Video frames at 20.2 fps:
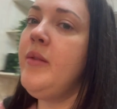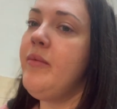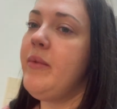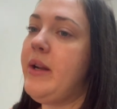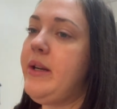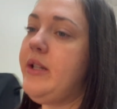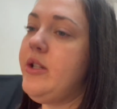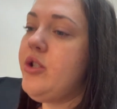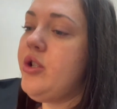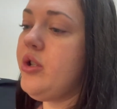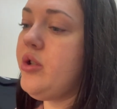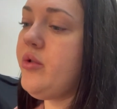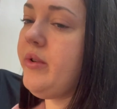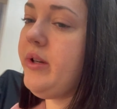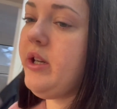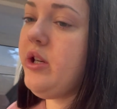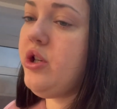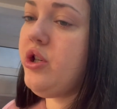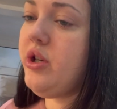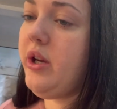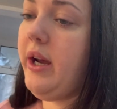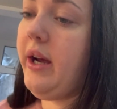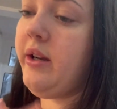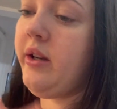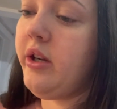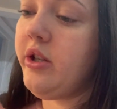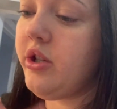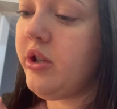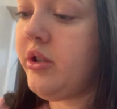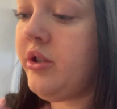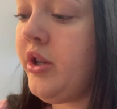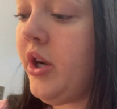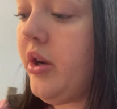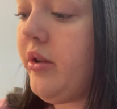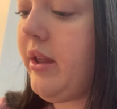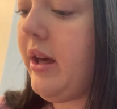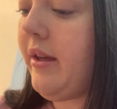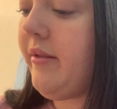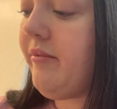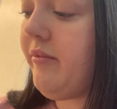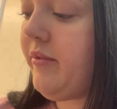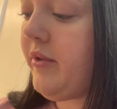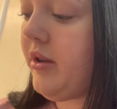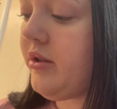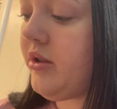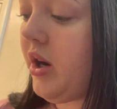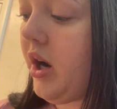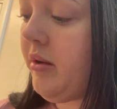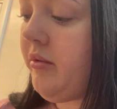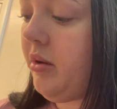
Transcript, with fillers: And it's just really shit. And I just know that the time